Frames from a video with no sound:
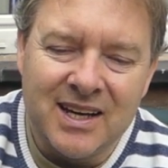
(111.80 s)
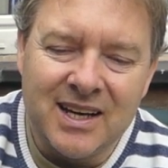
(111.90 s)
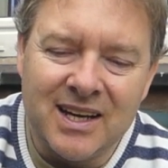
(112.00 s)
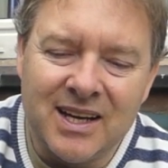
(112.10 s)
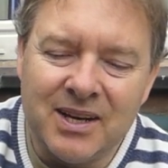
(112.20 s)

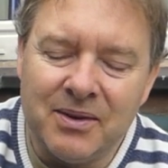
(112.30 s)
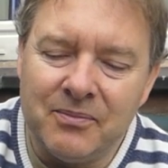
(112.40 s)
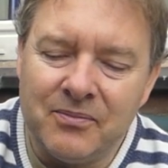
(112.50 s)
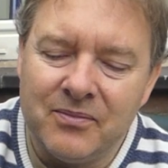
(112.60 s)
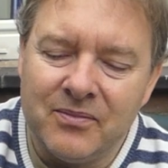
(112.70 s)

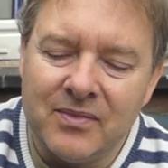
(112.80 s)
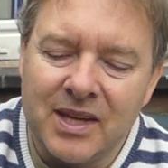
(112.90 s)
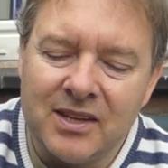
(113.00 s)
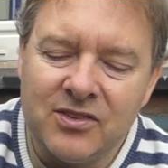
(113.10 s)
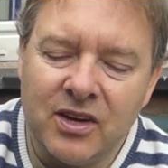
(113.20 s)

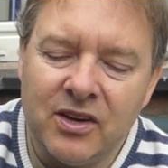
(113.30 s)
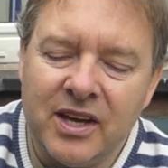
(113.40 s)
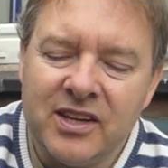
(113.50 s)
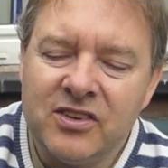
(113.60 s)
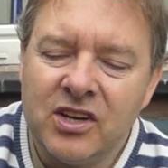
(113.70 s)
So
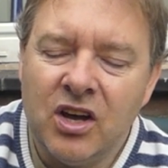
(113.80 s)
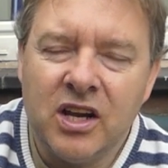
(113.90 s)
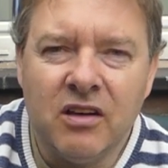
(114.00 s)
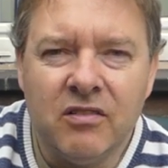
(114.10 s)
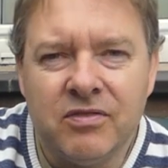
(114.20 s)
it's a
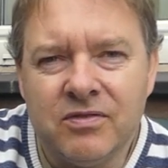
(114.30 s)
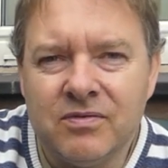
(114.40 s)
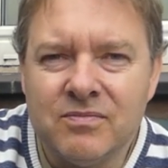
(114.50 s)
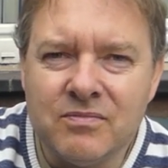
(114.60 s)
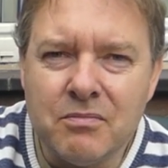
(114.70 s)
kind of
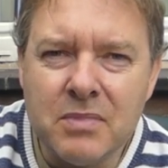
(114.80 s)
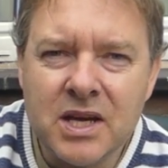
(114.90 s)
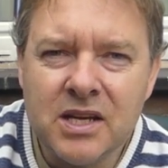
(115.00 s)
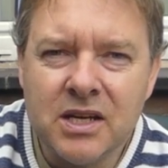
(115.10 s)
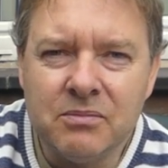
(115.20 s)

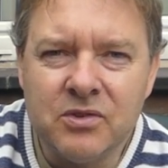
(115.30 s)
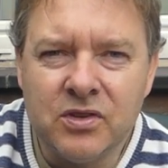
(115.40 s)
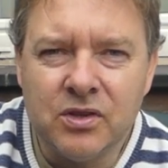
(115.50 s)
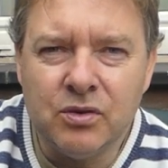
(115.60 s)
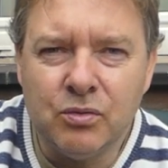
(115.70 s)
medium
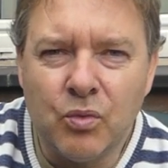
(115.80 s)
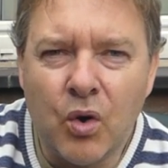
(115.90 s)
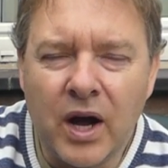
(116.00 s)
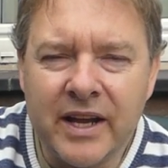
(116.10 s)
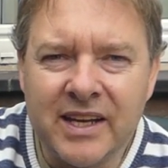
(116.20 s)
to
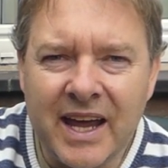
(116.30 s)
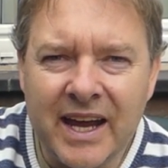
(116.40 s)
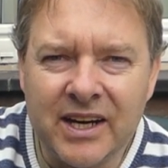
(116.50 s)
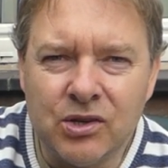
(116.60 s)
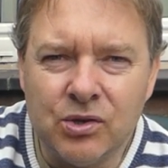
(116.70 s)
wide
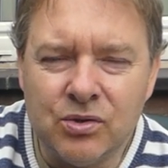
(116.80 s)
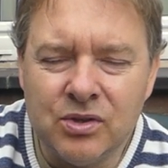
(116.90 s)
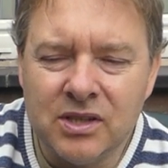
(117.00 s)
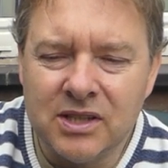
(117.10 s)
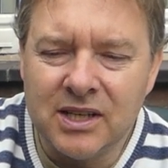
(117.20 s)

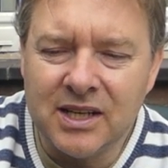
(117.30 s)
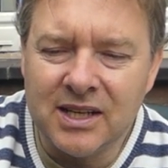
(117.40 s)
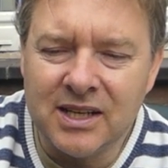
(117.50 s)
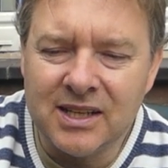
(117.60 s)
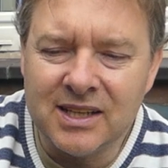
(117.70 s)
angle
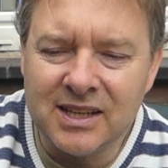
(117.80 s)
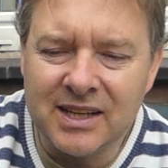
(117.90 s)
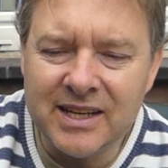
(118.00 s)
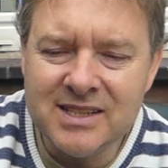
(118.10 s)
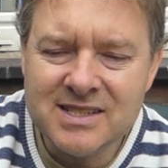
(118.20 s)

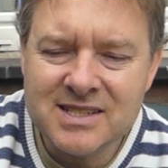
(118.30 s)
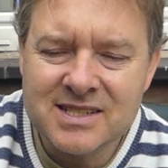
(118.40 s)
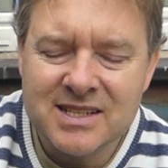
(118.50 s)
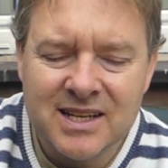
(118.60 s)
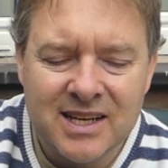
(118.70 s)

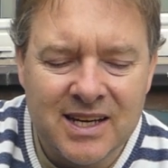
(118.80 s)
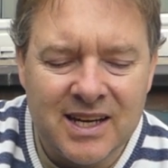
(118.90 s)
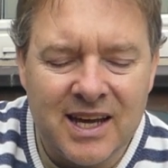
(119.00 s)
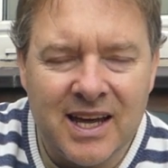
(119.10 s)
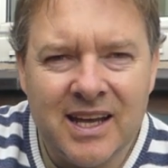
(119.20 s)
lens.
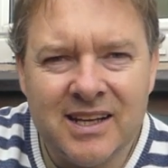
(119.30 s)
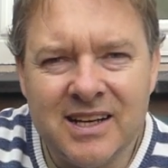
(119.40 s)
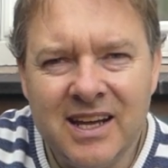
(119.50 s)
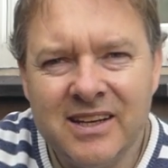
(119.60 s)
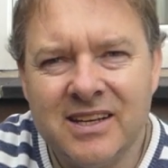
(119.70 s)
And
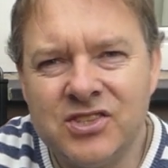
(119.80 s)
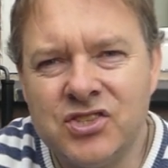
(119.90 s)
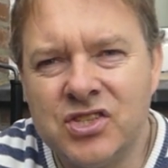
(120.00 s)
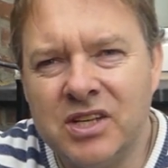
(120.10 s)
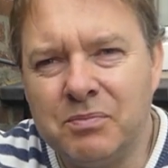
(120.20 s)
another
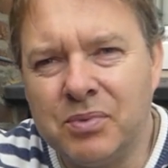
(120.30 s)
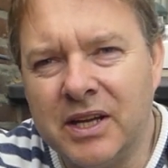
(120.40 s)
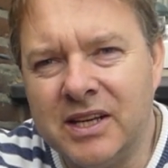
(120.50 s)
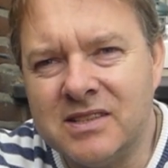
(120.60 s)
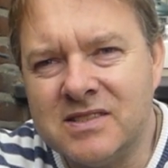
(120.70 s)
cheap
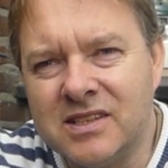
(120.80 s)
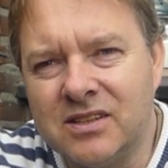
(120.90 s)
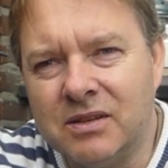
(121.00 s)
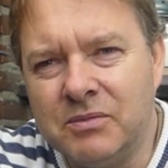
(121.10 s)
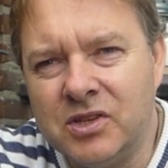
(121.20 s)
lens
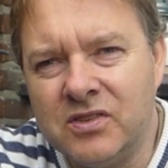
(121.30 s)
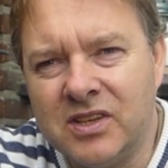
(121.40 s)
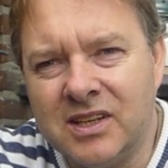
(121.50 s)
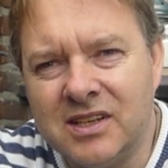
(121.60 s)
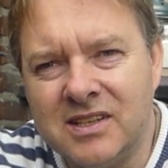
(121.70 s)
that I'm
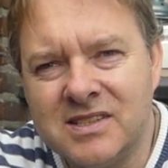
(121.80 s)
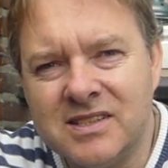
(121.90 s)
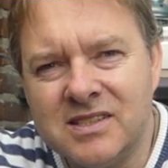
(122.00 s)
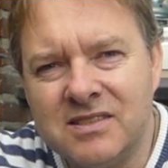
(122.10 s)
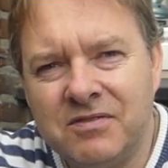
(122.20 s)
using is this